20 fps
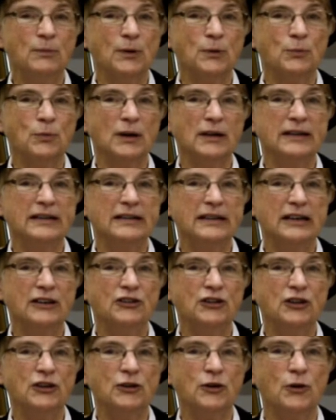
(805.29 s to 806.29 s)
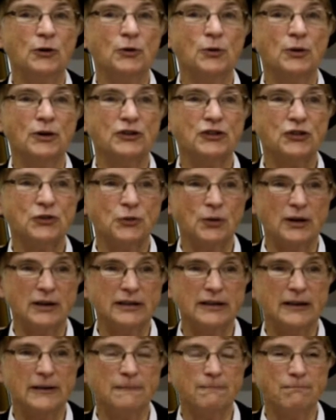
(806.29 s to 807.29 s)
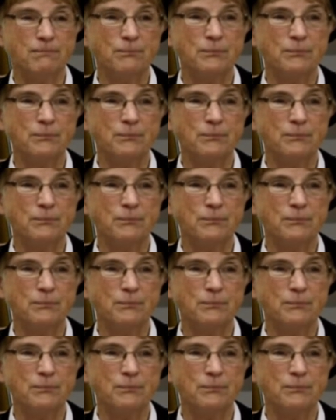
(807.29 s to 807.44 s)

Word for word: we really need you to go to Australia.